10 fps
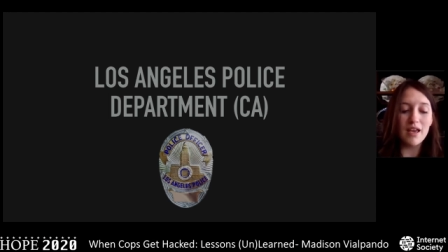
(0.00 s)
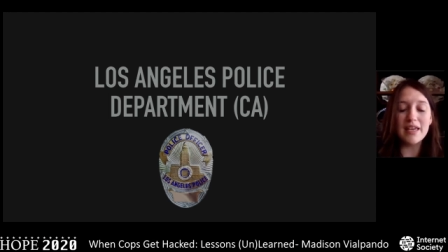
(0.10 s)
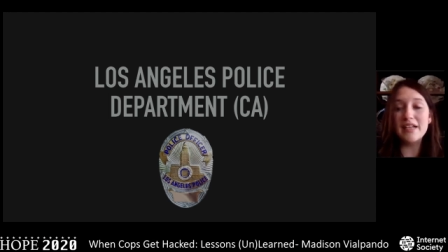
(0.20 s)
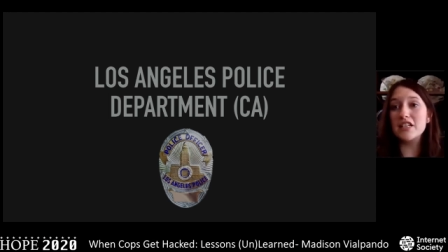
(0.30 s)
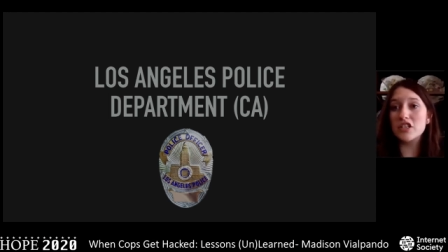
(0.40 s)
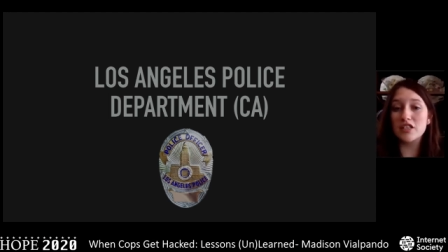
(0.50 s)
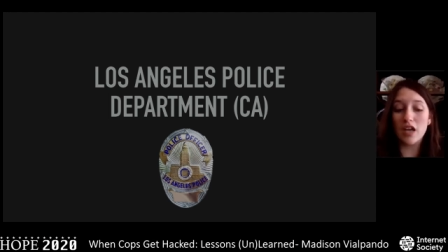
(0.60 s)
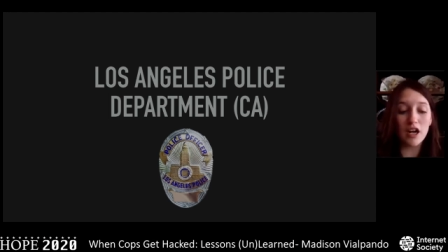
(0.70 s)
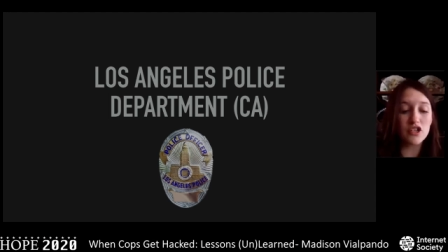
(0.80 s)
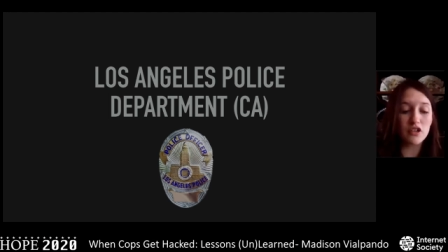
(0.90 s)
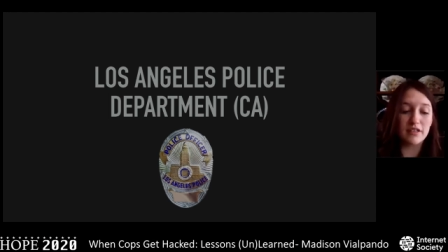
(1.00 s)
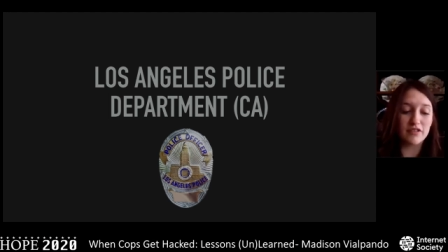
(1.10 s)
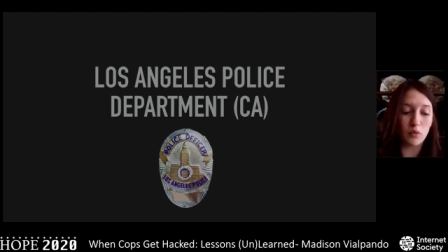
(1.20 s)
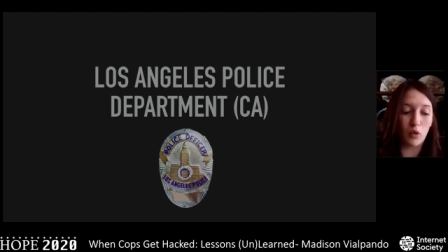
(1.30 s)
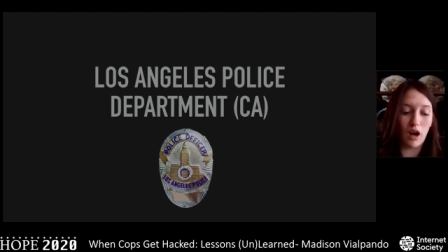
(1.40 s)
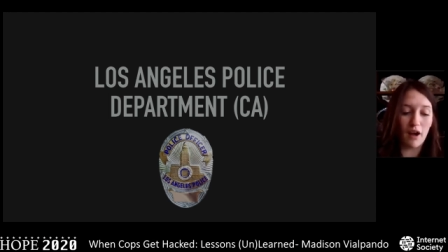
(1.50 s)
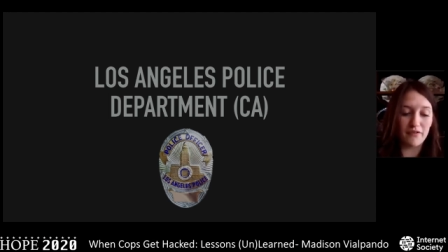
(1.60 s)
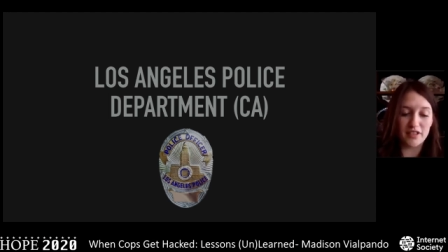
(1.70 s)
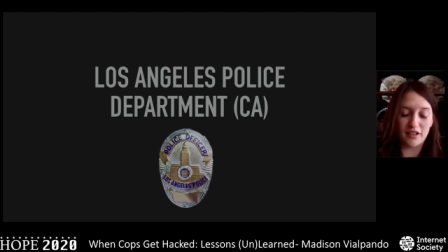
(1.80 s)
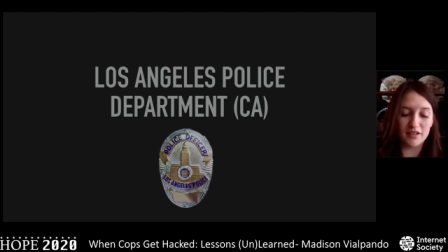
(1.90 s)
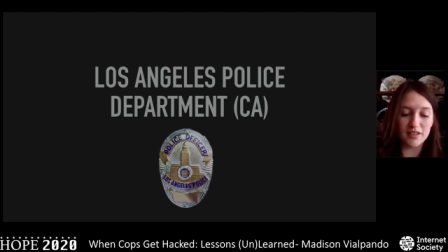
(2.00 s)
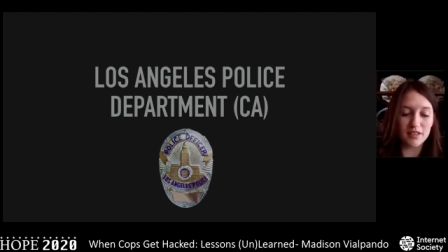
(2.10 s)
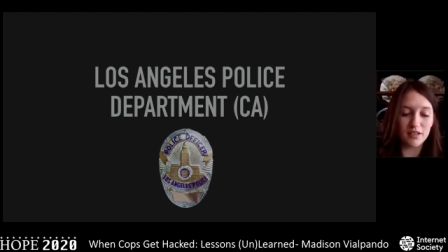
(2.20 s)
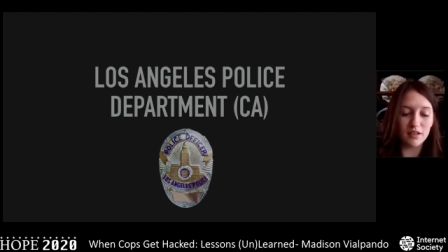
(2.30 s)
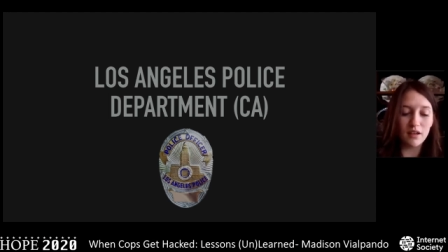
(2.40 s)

in addition to hundreds of sworn officers.